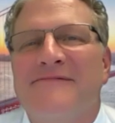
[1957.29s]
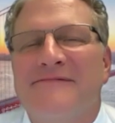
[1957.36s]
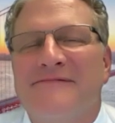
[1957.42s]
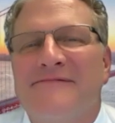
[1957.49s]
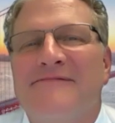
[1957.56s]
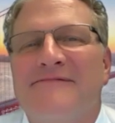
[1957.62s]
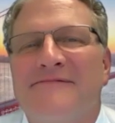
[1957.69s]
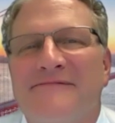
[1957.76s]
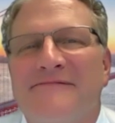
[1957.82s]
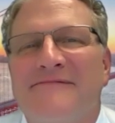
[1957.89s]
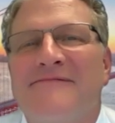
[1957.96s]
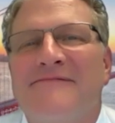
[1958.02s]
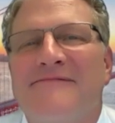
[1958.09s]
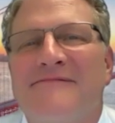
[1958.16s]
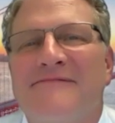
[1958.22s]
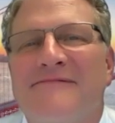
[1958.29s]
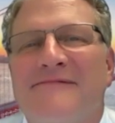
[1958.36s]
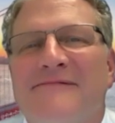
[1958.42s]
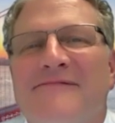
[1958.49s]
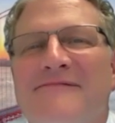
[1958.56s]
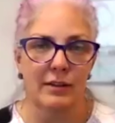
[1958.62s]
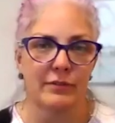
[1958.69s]
do it. Get it
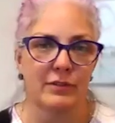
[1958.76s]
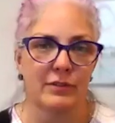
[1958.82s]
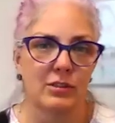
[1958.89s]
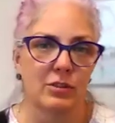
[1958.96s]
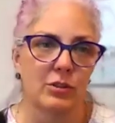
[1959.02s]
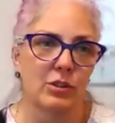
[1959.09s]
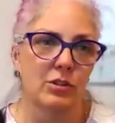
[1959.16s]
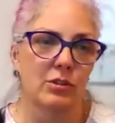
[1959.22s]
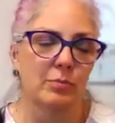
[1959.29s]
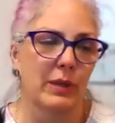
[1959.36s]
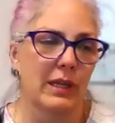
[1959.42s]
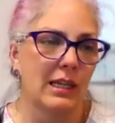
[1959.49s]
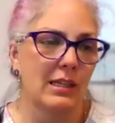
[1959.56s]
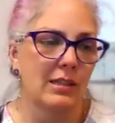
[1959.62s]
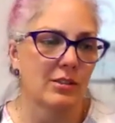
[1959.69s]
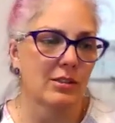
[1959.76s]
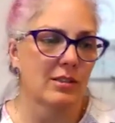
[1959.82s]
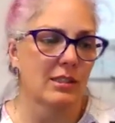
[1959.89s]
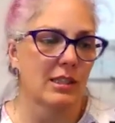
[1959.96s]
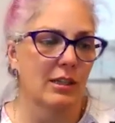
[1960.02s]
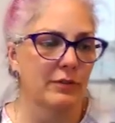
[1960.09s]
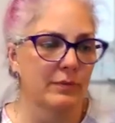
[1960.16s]
off. You're paying
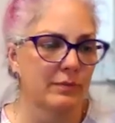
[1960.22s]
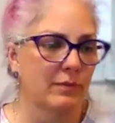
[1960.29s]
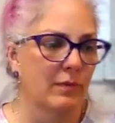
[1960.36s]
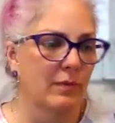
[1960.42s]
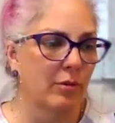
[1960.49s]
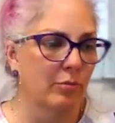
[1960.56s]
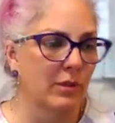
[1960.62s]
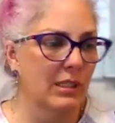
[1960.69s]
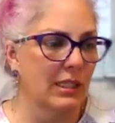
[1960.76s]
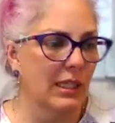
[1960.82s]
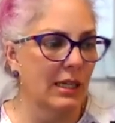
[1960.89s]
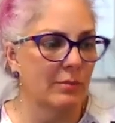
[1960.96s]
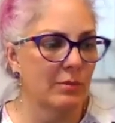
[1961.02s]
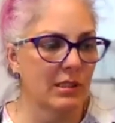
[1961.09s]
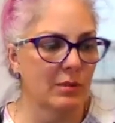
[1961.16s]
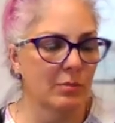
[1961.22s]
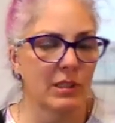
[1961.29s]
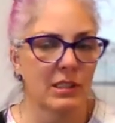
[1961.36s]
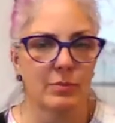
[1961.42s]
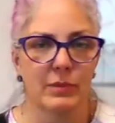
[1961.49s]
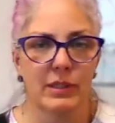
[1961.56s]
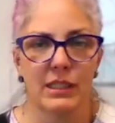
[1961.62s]
yourself 3 times as
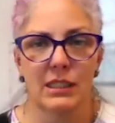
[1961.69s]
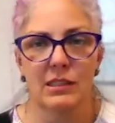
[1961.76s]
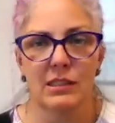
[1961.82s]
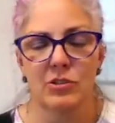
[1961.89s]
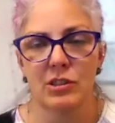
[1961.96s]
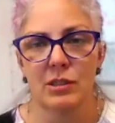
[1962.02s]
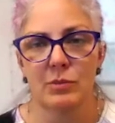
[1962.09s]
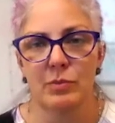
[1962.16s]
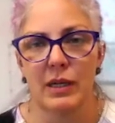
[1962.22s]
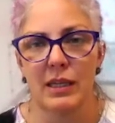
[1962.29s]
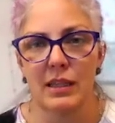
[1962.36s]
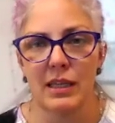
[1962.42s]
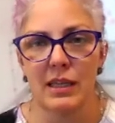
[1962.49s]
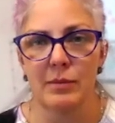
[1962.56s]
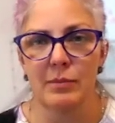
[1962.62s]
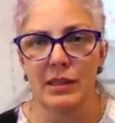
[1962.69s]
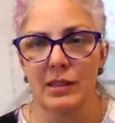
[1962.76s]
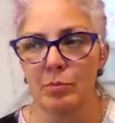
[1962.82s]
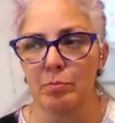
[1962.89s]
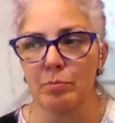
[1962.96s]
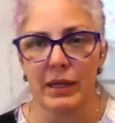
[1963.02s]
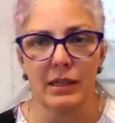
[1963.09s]
much money as you're going to pay them, and
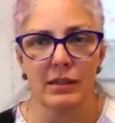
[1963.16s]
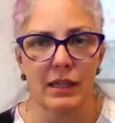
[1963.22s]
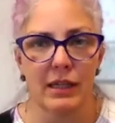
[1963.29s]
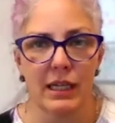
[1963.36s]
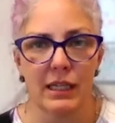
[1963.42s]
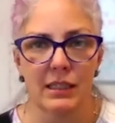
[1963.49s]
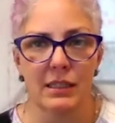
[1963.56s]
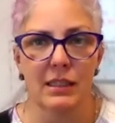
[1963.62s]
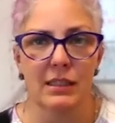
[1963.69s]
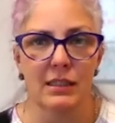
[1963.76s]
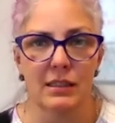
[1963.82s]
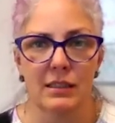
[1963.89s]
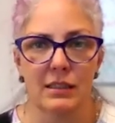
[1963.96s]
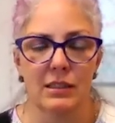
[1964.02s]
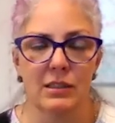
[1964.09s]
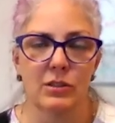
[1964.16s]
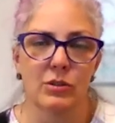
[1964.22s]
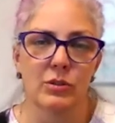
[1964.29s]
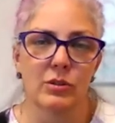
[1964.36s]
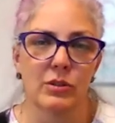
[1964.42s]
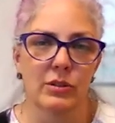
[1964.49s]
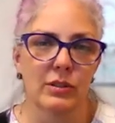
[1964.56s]
they're better at it. And,
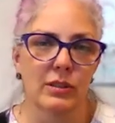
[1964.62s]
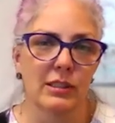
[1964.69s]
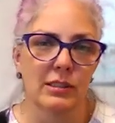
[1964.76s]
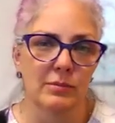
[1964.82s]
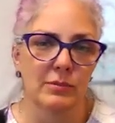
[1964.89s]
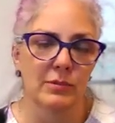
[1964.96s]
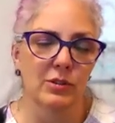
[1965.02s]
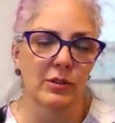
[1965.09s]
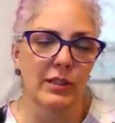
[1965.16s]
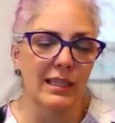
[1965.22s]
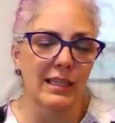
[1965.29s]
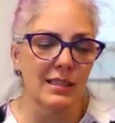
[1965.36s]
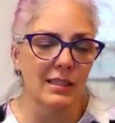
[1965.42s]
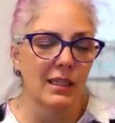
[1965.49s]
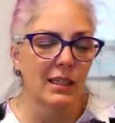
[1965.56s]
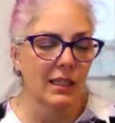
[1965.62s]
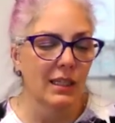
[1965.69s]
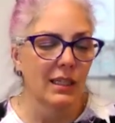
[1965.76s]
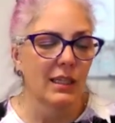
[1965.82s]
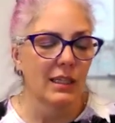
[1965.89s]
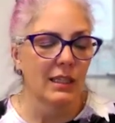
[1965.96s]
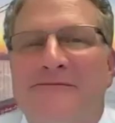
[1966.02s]
so
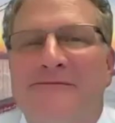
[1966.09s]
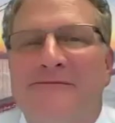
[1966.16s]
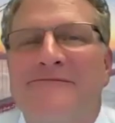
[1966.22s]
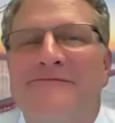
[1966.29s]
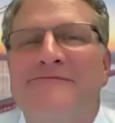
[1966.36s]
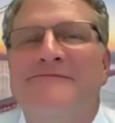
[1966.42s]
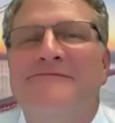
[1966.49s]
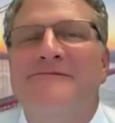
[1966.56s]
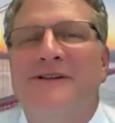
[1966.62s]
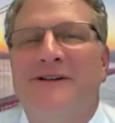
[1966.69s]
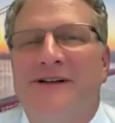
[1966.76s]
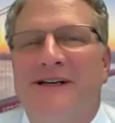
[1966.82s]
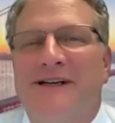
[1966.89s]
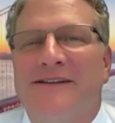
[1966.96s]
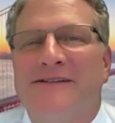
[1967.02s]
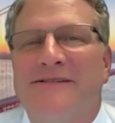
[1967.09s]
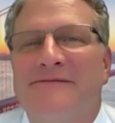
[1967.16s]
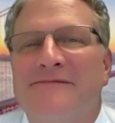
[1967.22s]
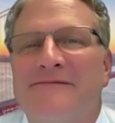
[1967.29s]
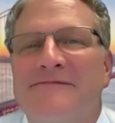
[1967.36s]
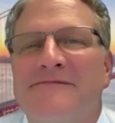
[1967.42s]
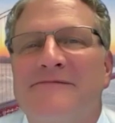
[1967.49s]
that's
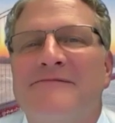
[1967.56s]
really